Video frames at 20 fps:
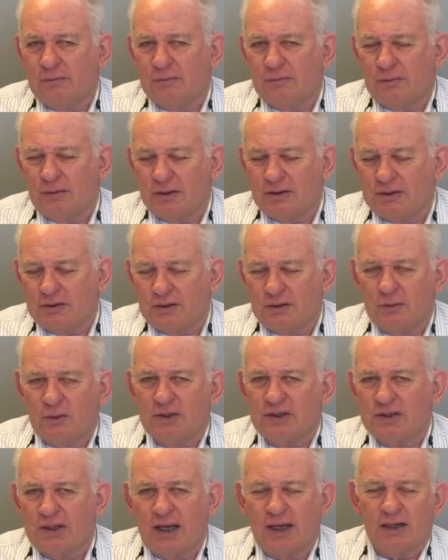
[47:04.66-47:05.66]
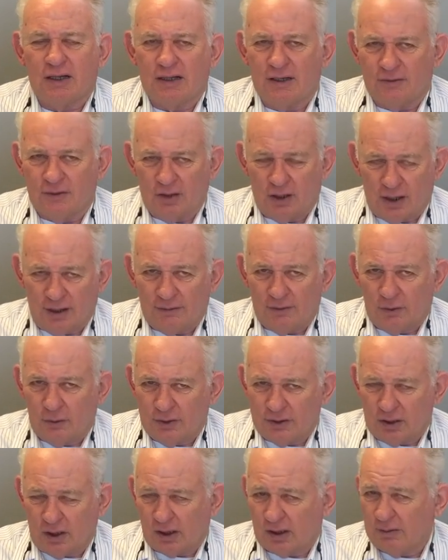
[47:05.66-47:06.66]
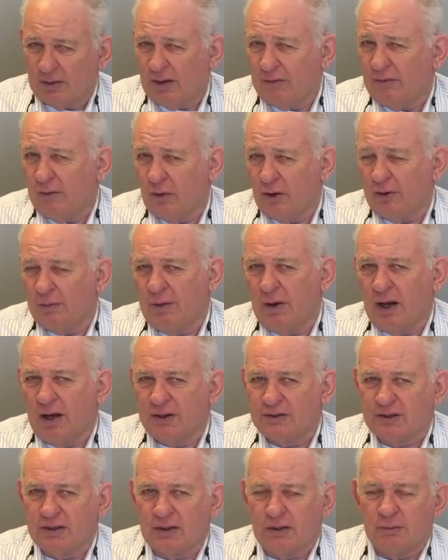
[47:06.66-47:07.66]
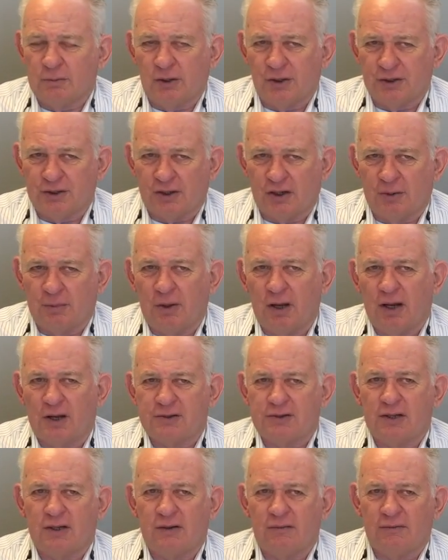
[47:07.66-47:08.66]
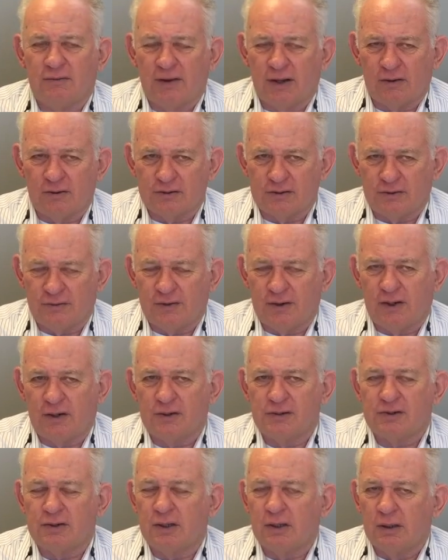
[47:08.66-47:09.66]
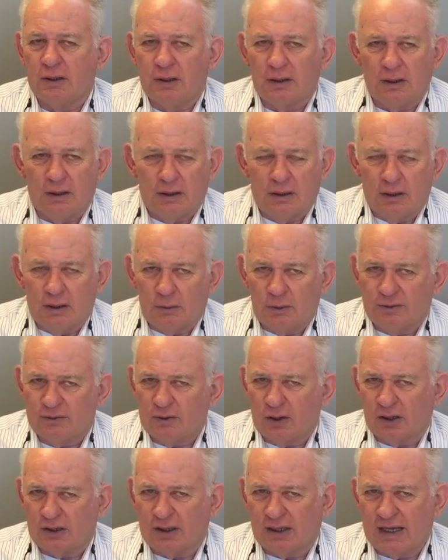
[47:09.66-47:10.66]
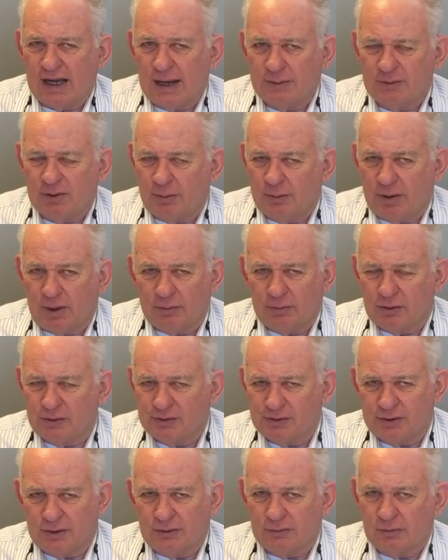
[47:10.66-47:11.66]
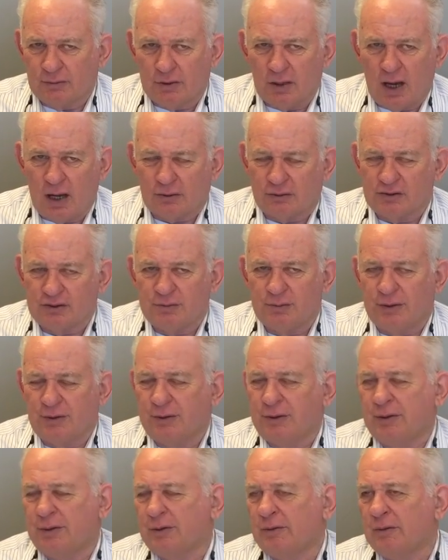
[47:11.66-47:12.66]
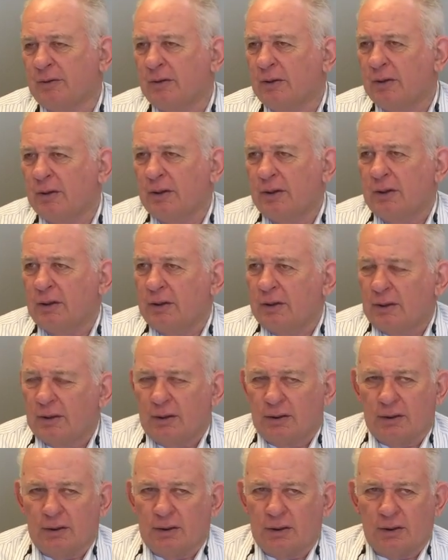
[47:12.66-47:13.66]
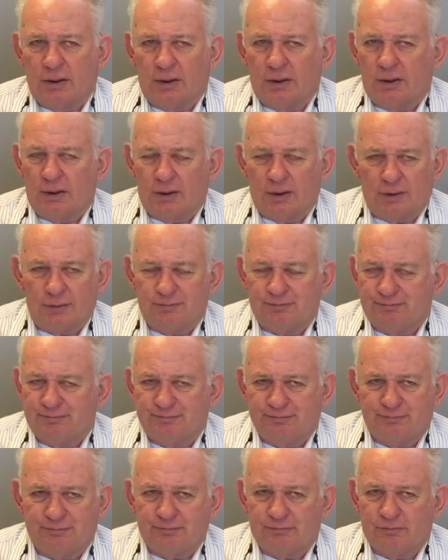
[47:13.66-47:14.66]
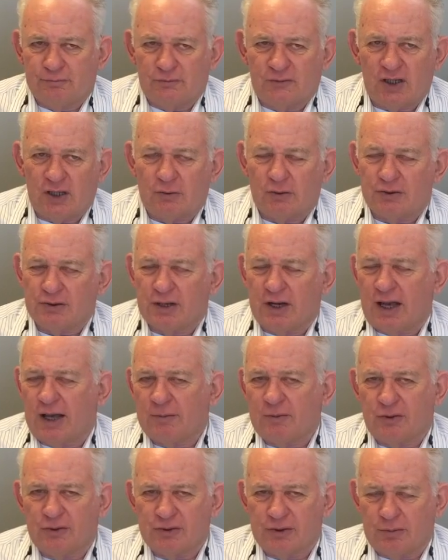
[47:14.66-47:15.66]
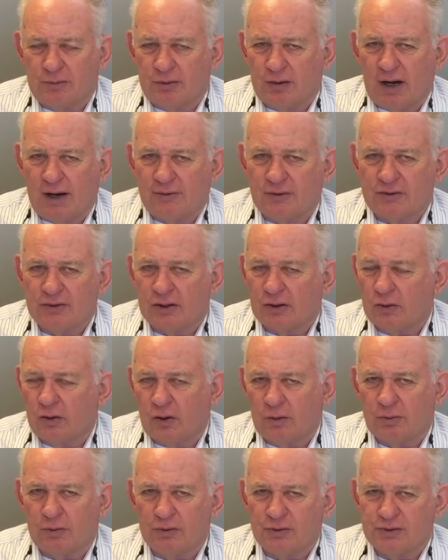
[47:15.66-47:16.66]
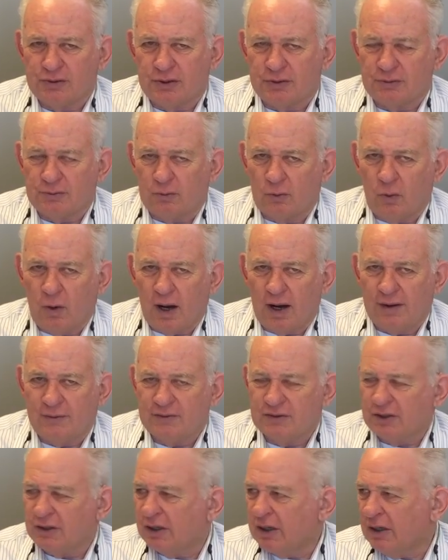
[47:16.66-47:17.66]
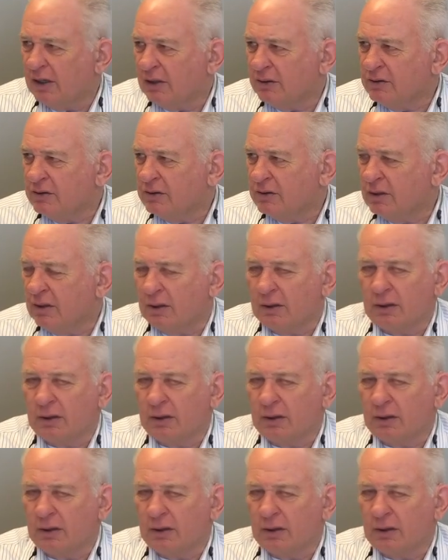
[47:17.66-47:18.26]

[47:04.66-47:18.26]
We stay at a different level. We talk about foreign policy and military policy and veterans affairs. We've talked to cabinet members and congressmen and generals and admirals and privates and corporals and wives and kids